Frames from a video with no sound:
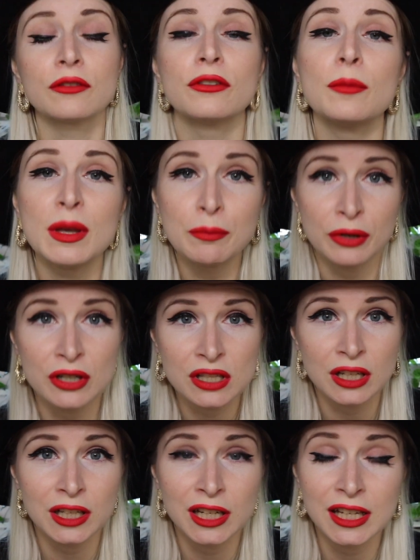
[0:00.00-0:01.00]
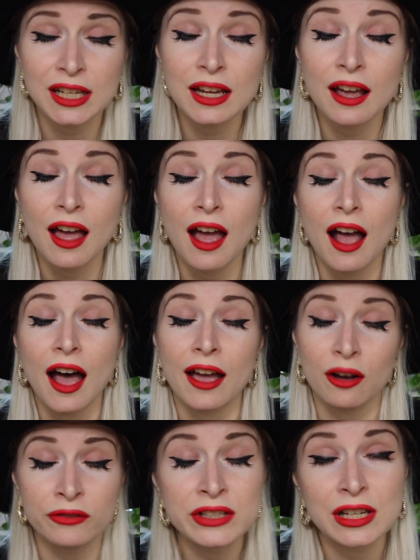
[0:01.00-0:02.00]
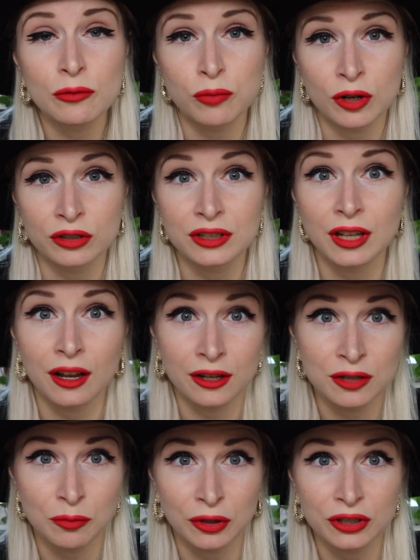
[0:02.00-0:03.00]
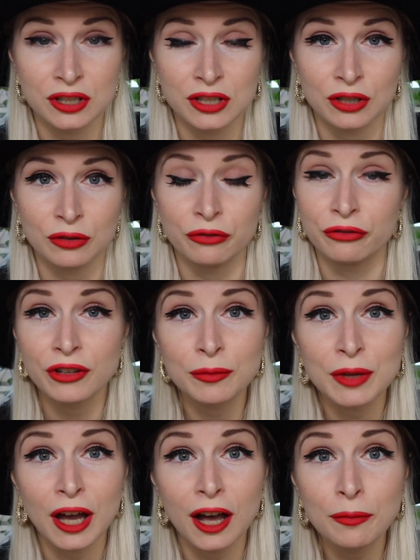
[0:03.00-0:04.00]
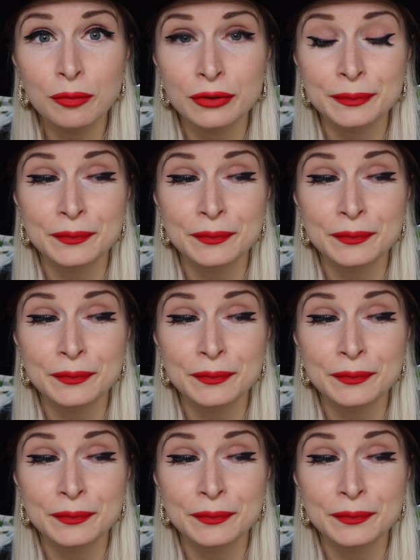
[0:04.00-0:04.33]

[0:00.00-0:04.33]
For me personally, I obviously want the lunchbox to fill me up.